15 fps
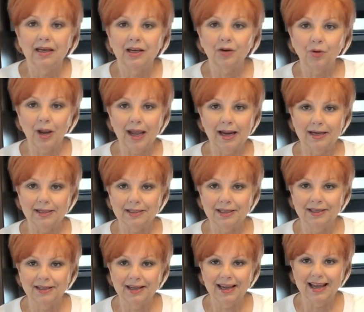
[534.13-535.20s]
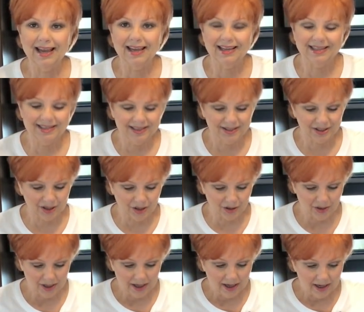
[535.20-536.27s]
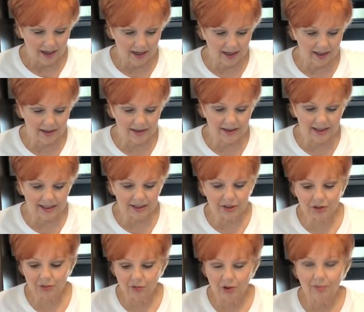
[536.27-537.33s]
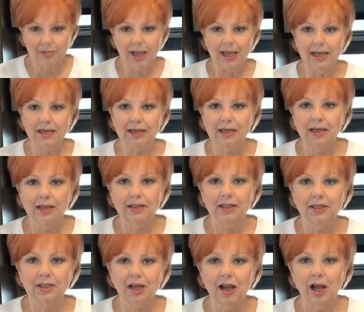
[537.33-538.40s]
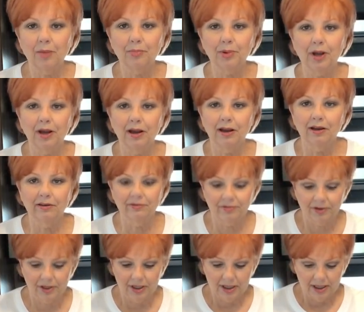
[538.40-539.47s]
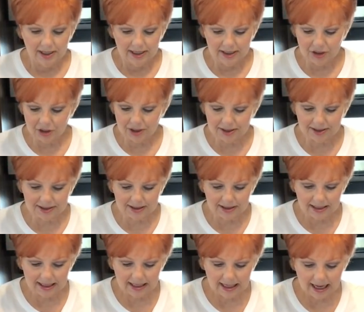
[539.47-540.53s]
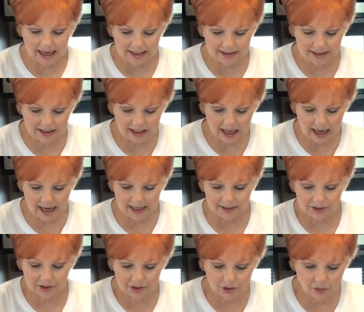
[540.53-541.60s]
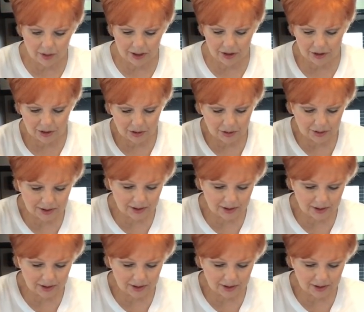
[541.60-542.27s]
granite. And so this will make the top of it just slick as glass. So when you use